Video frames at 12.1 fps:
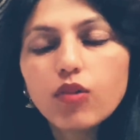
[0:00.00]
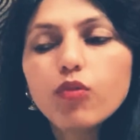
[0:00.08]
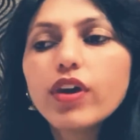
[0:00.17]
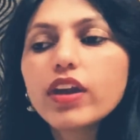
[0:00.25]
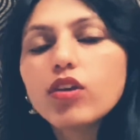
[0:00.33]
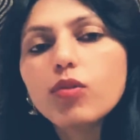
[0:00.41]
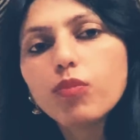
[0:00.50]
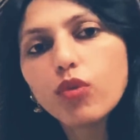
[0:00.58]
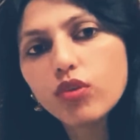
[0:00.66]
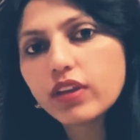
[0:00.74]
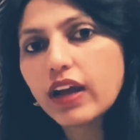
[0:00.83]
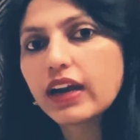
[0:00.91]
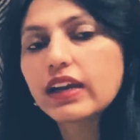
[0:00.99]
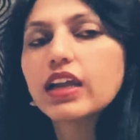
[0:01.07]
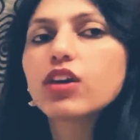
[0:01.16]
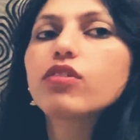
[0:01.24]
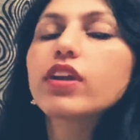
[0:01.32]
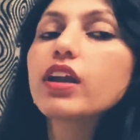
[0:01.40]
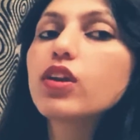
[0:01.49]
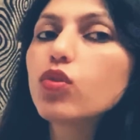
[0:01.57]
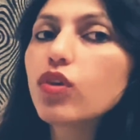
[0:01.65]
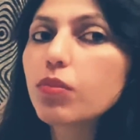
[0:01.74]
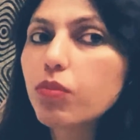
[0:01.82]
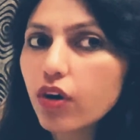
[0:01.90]
When you pour that liquid into
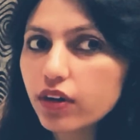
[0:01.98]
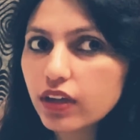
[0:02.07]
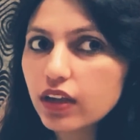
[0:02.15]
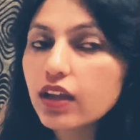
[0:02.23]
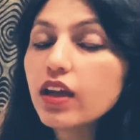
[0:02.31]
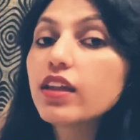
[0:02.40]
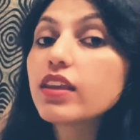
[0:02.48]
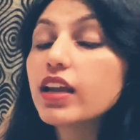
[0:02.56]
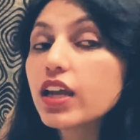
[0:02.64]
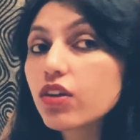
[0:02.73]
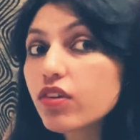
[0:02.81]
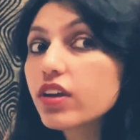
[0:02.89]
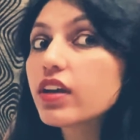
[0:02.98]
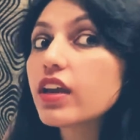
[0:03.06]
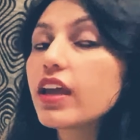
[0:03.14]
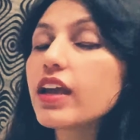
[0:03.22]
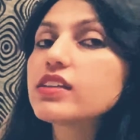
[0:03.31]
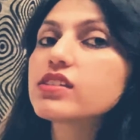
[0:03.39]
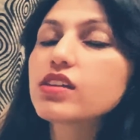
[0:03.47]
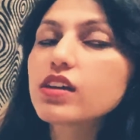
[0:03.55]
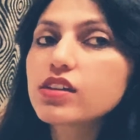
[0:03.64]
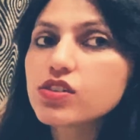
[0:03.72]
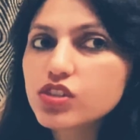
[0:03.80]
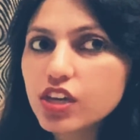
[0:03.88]
a bottle, the liquid takes
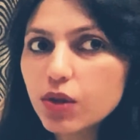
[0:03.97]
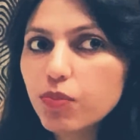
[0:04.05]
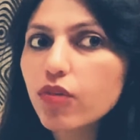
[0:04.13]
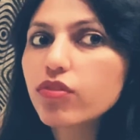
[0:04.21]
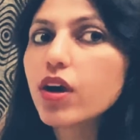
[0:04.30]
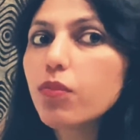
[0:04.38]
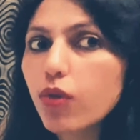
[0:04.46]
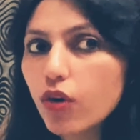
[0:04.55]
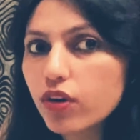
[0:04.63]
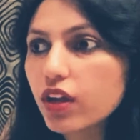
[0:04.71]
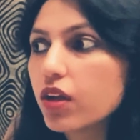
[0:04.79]
the shape of the bottle.